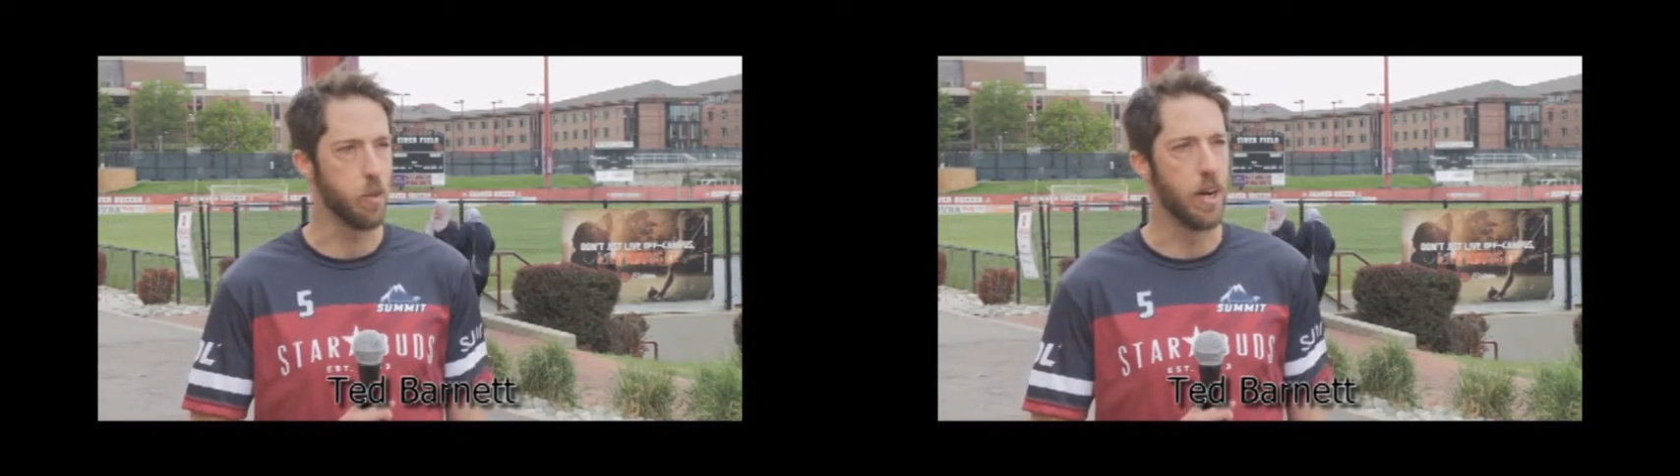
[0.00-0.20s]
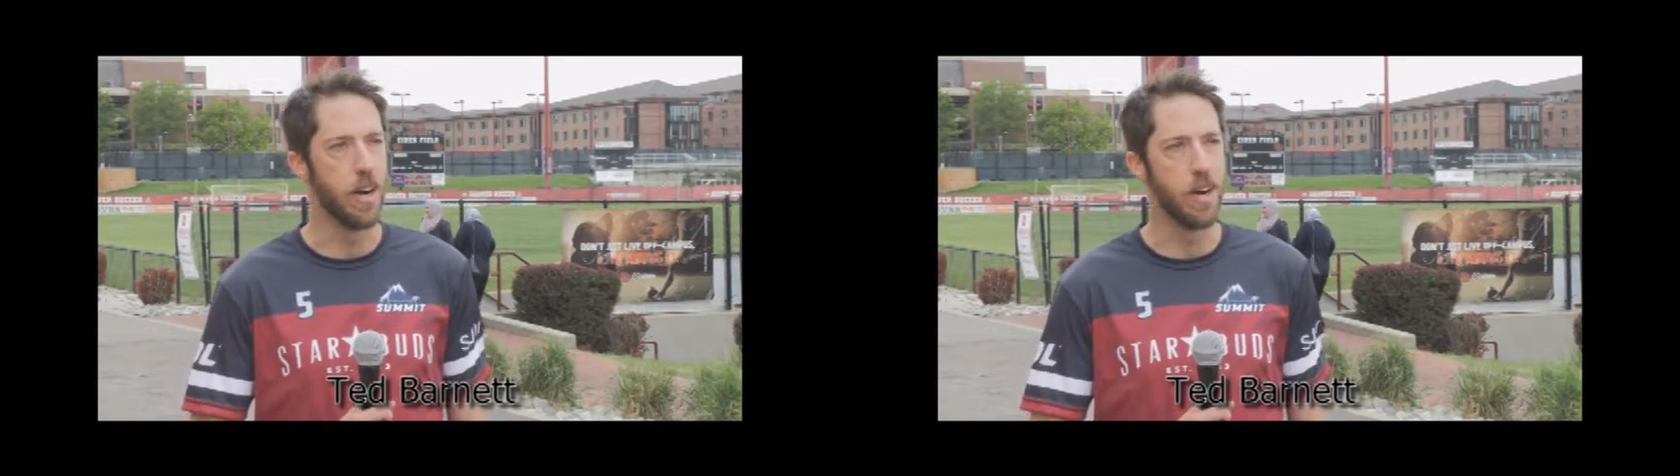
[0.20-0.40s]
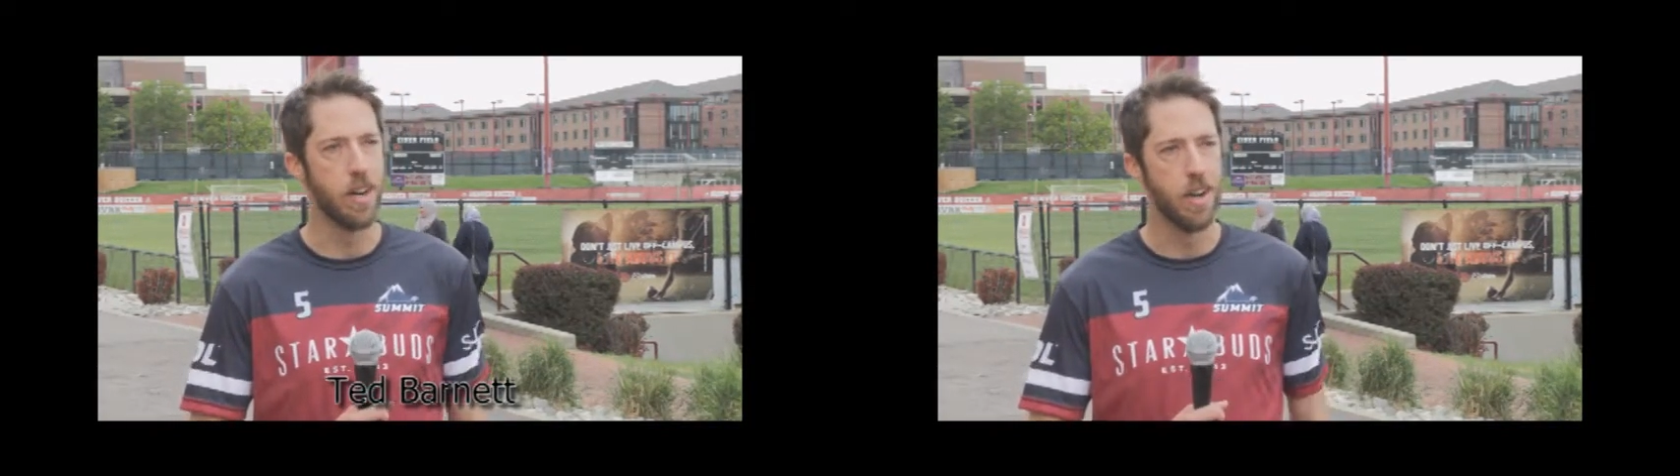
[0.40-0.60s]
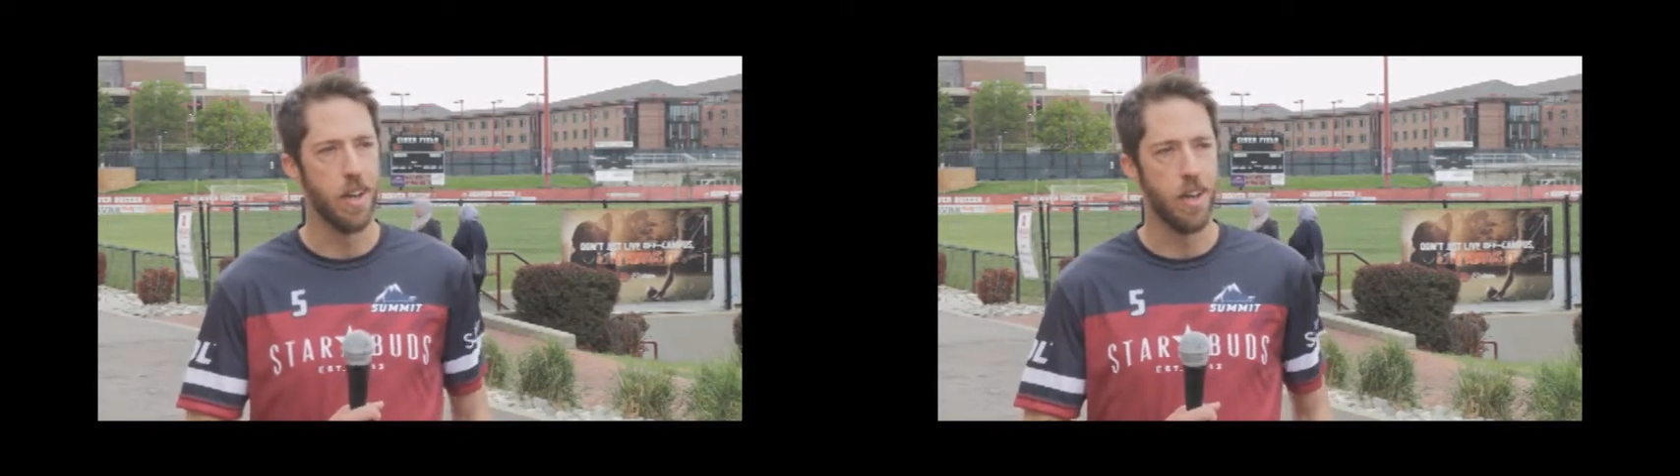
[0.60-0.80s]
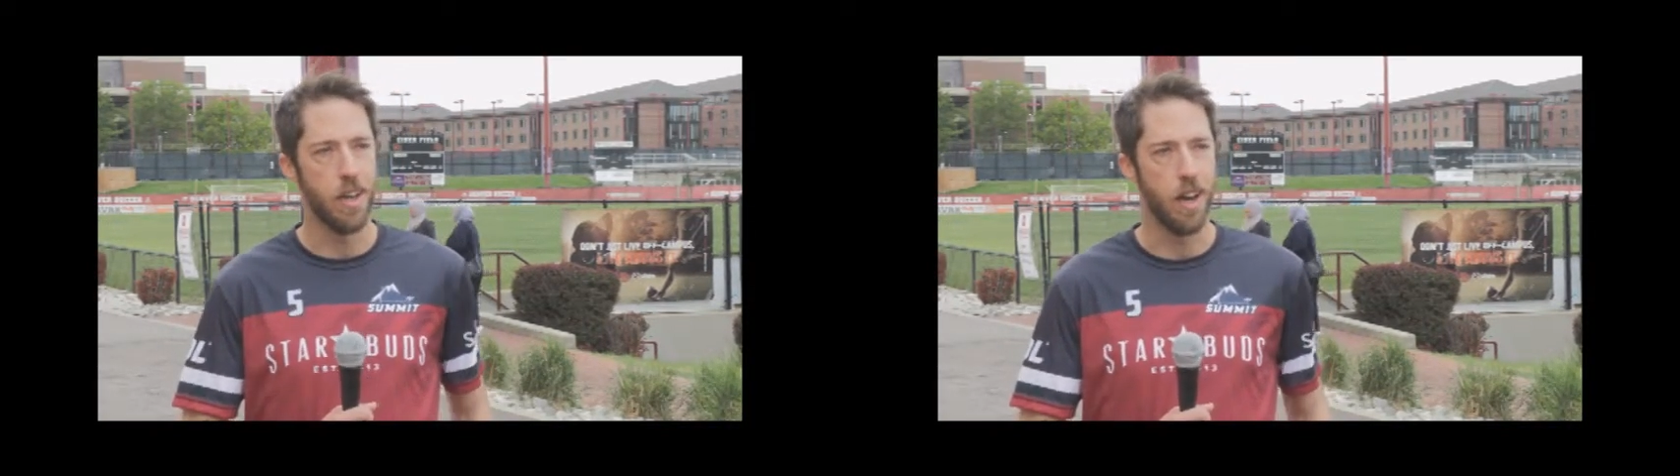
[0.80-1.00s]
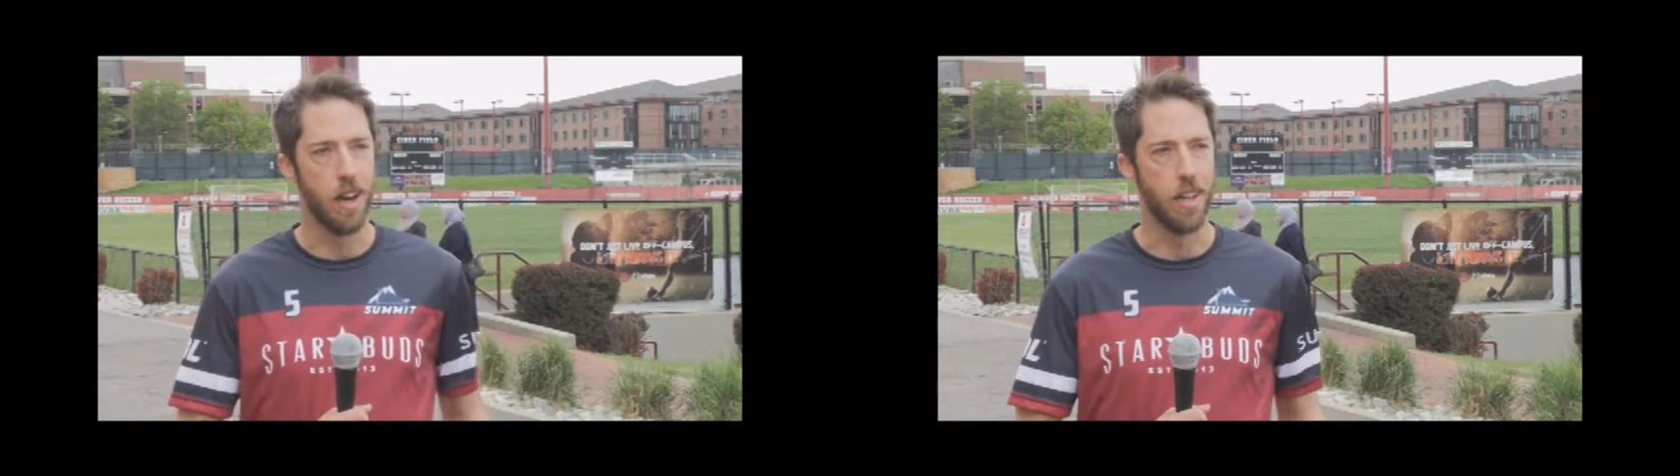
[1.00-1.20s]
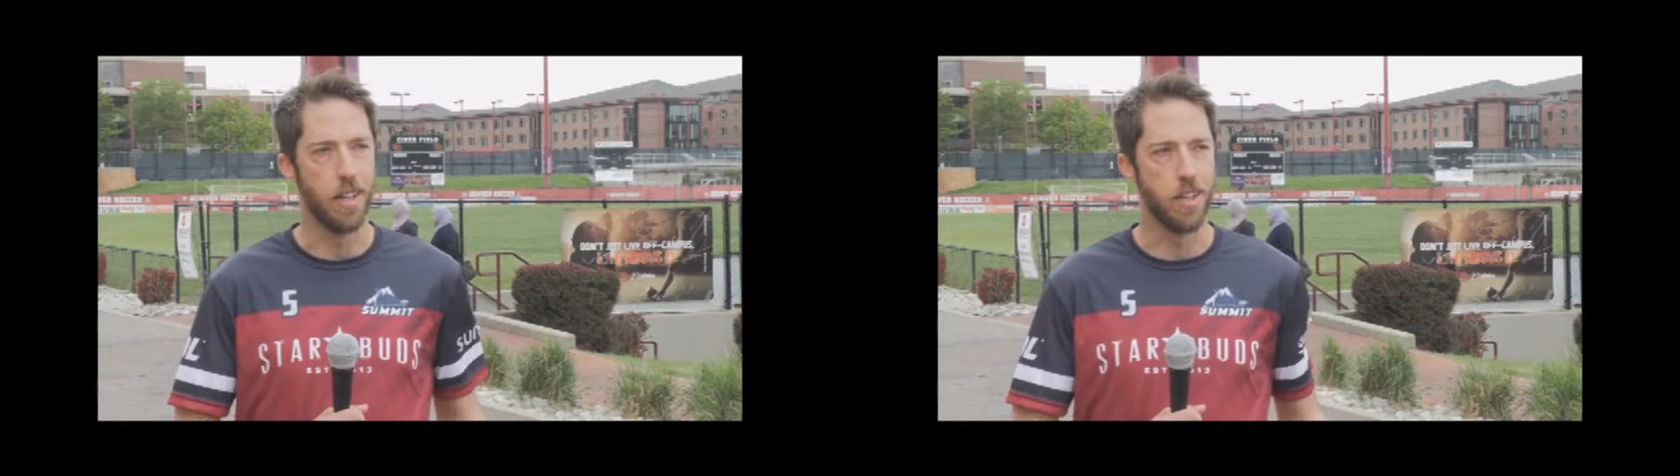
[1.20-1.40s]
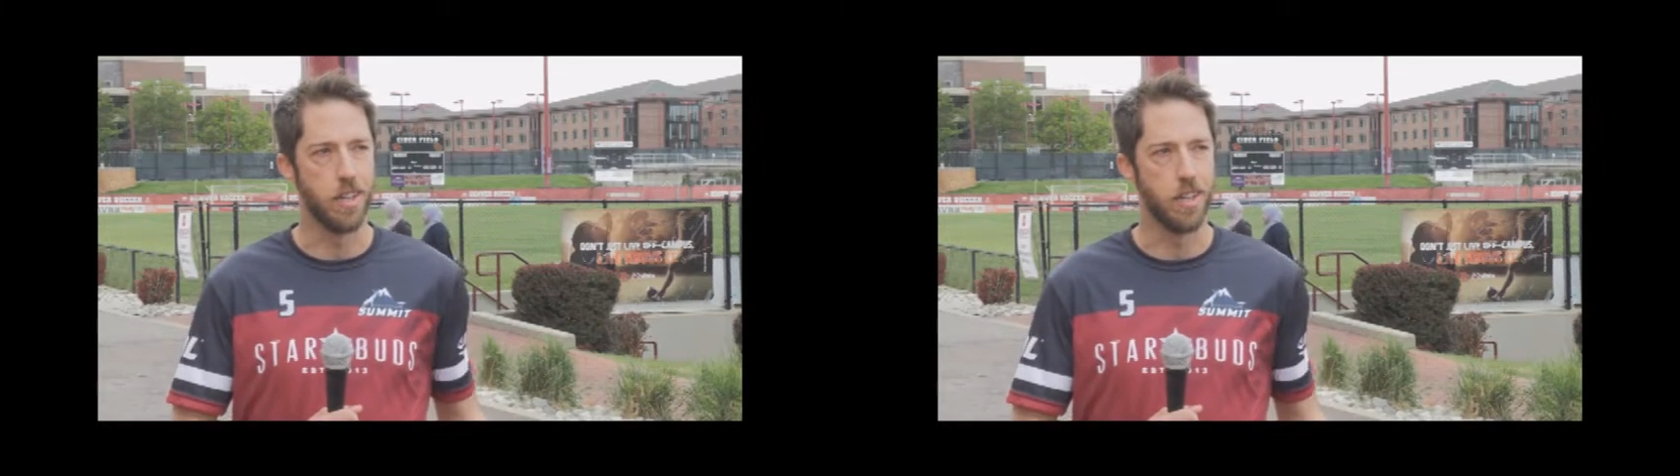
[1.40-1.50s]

where uh,